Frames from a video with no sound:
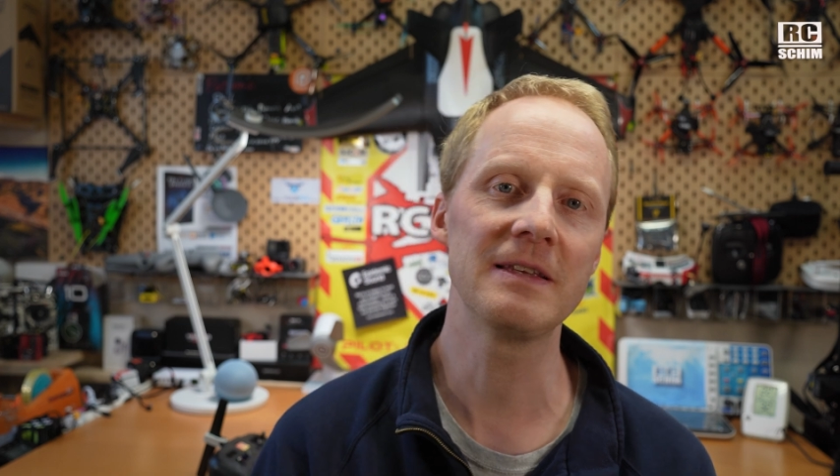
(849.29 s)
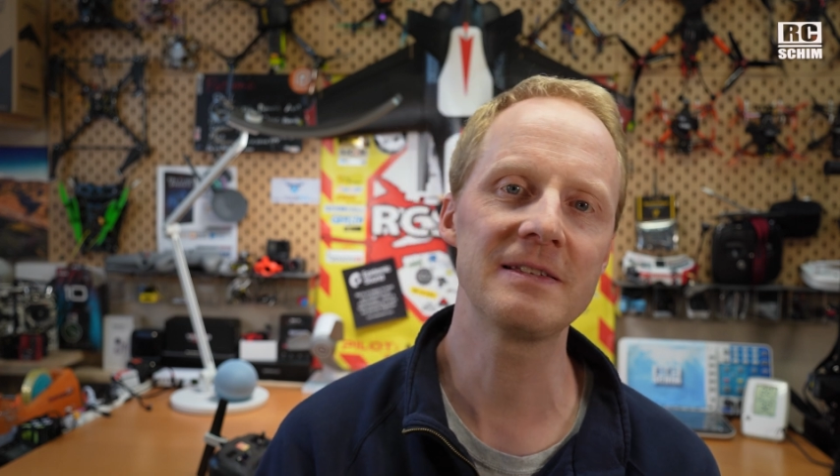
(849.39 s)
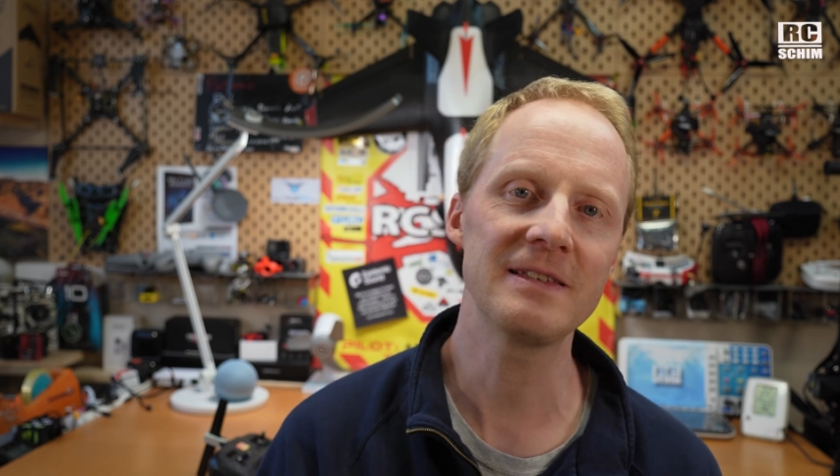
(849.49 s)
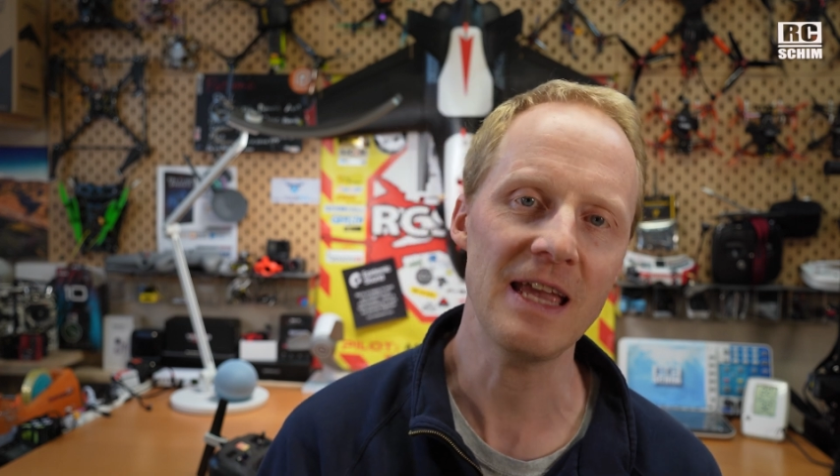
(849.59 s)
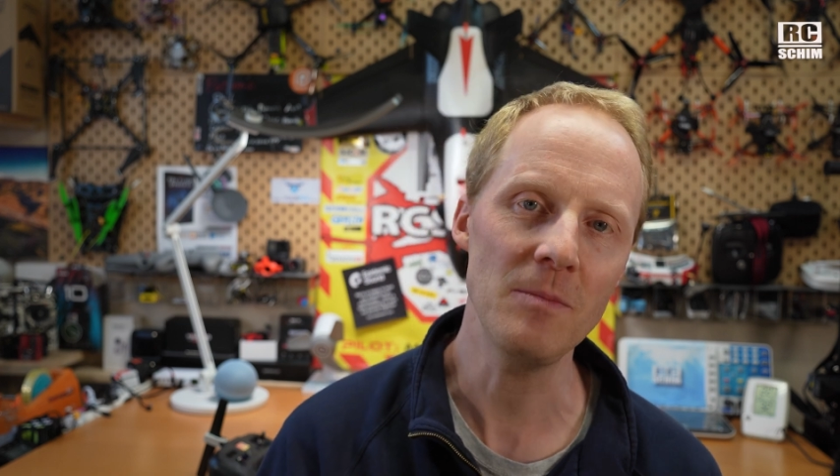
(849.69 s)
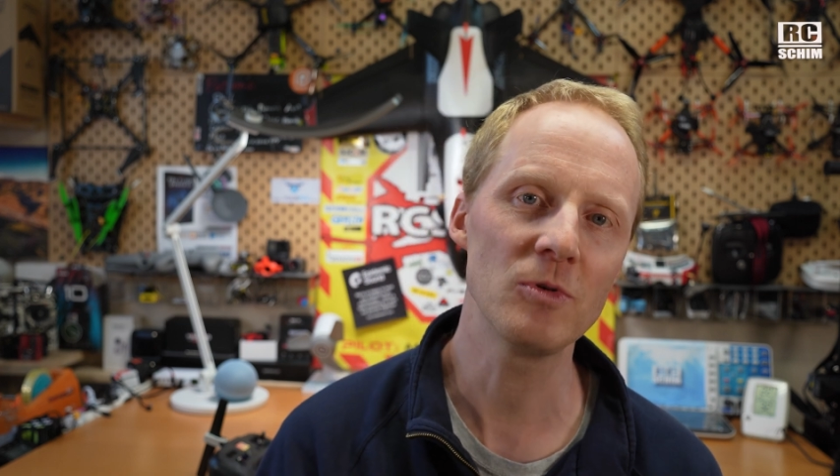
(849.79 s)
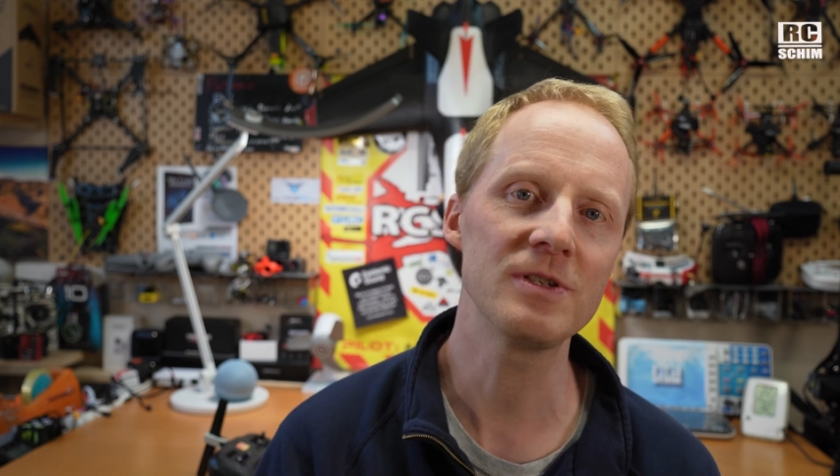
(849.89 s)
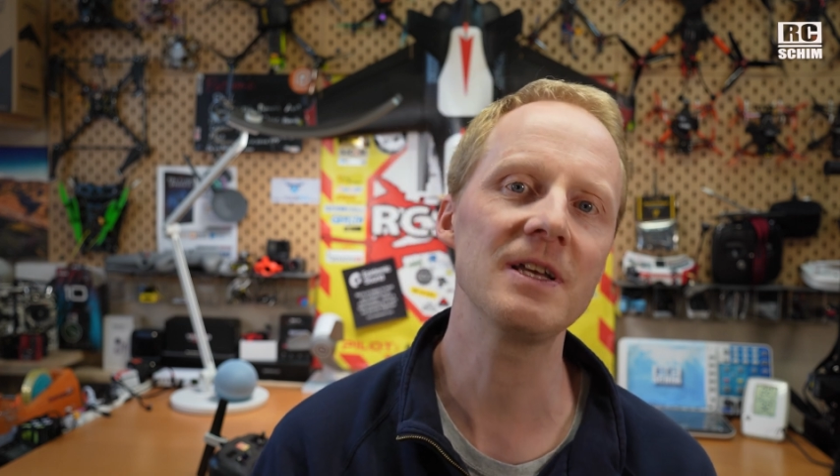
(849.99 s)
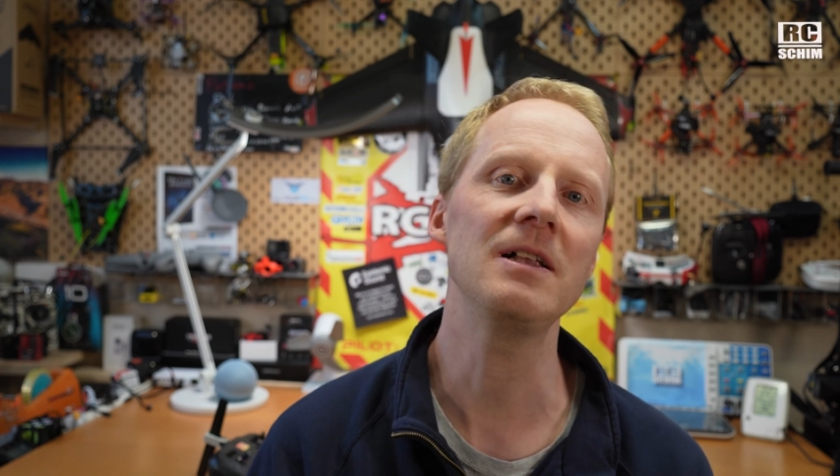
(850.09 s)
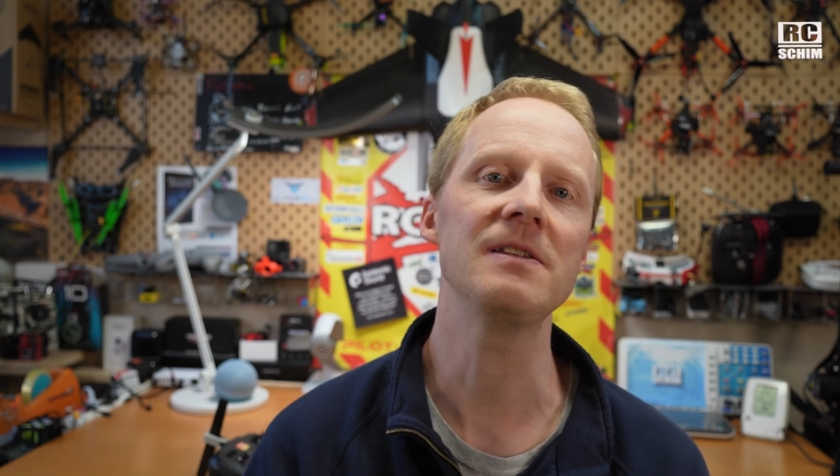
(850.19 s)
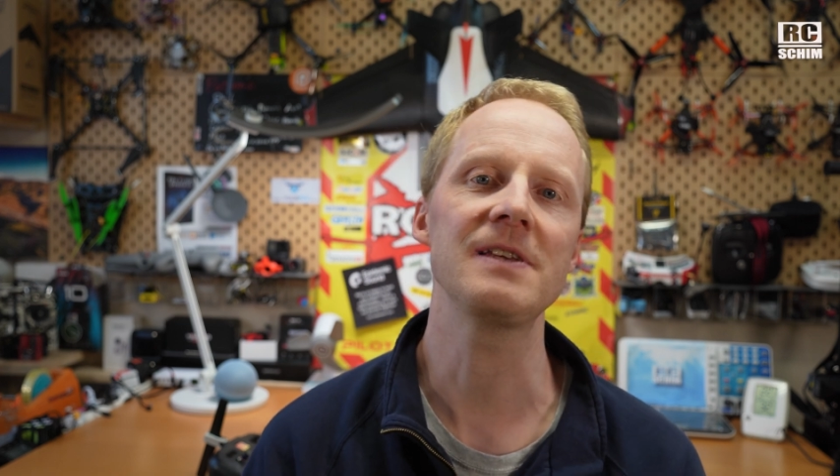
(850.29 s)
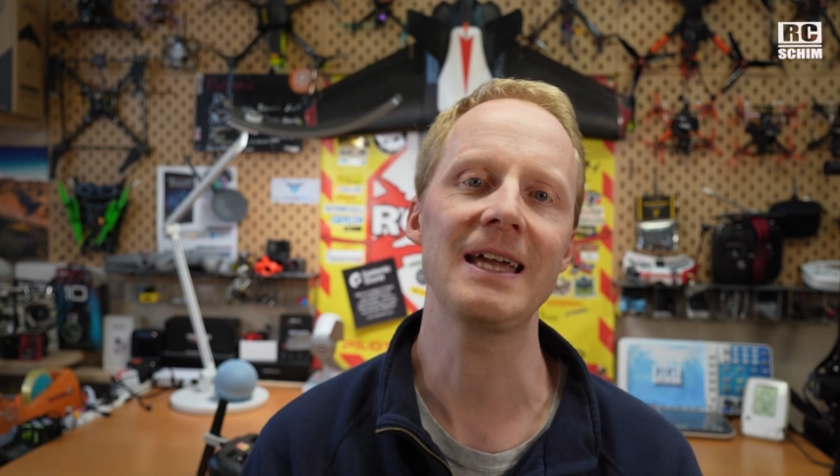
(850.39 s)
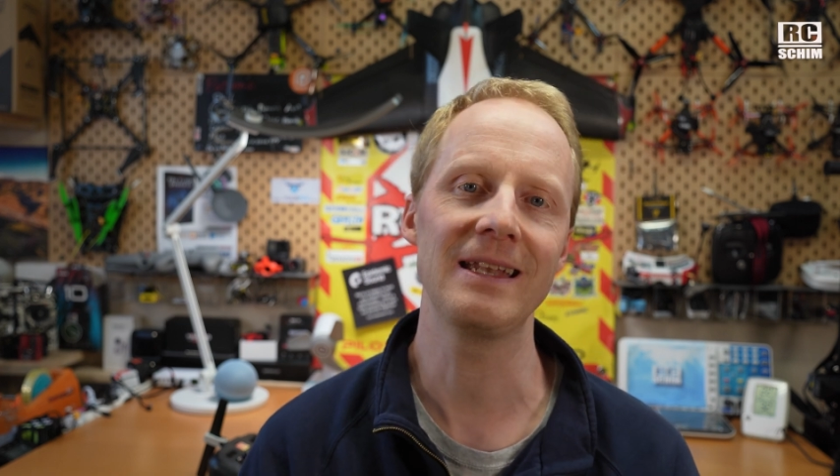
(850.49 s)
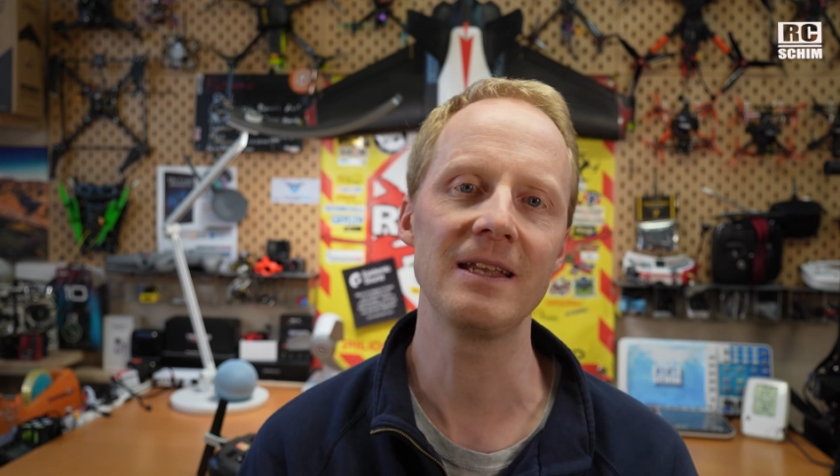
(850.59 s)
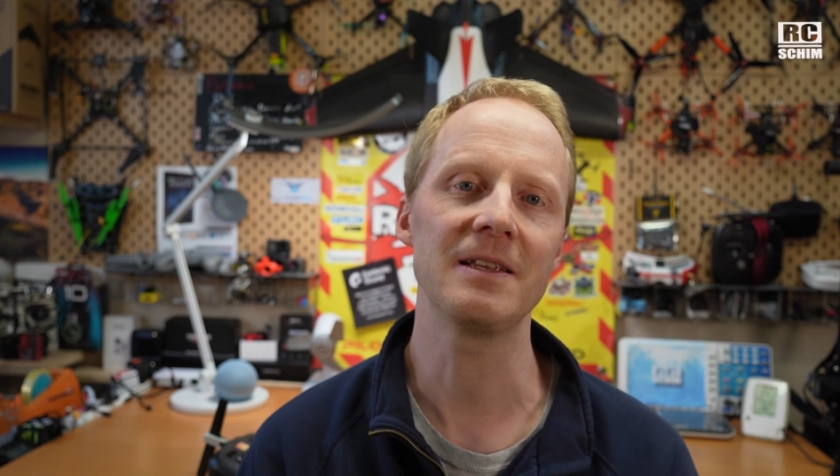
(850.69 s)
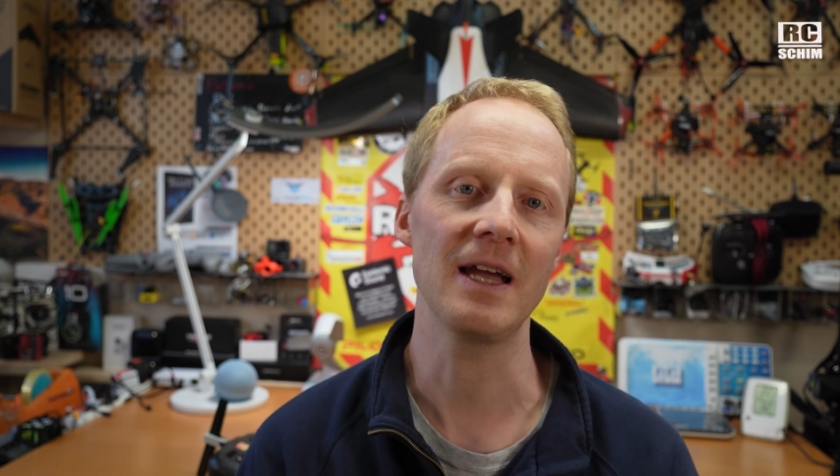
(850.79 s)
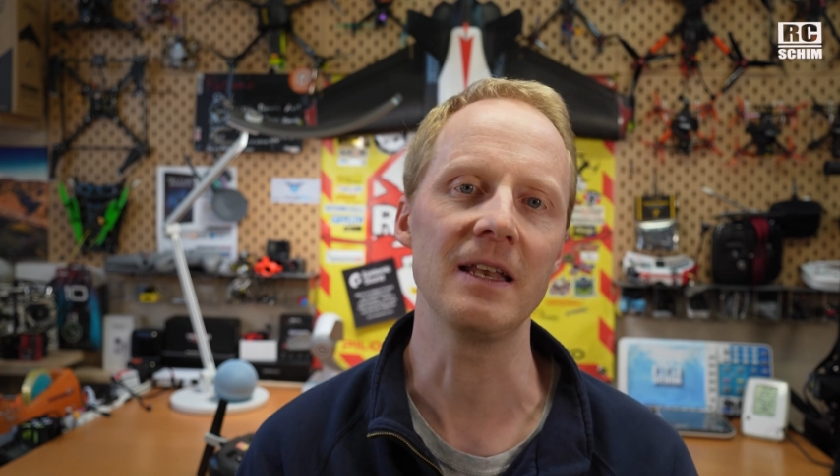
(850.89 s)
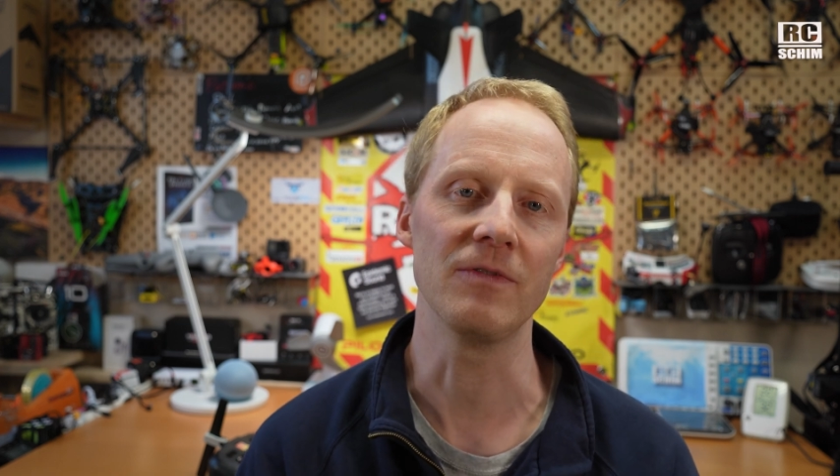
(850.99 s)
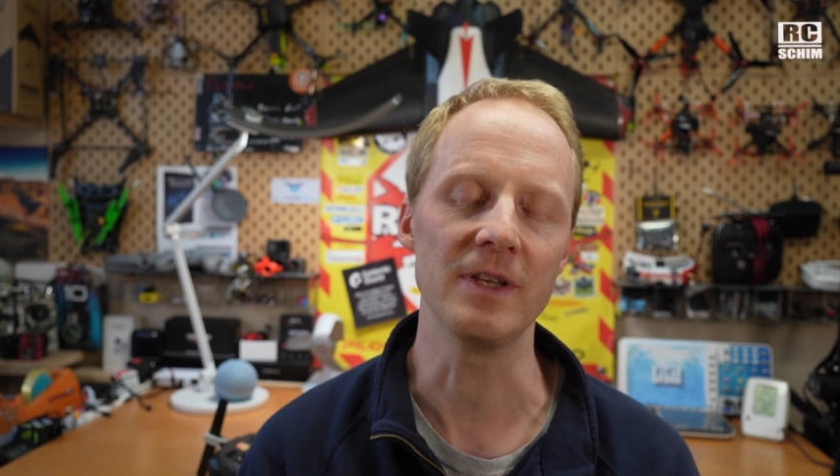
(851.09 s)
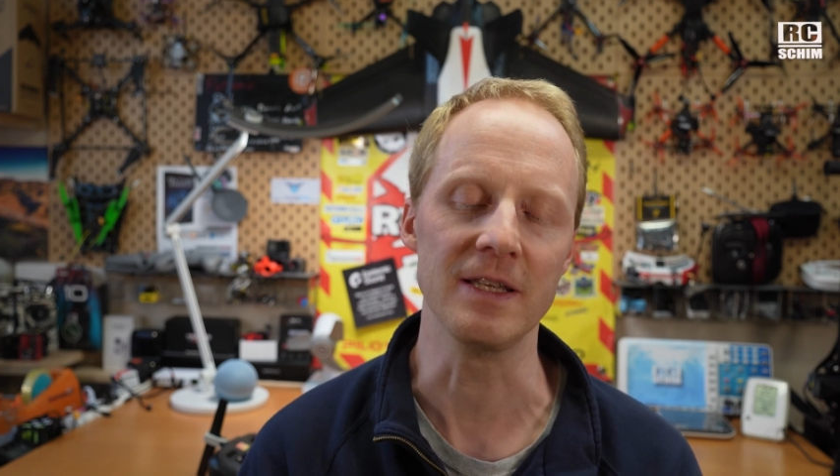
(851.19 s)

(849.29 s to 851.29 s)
the same results, and it kind of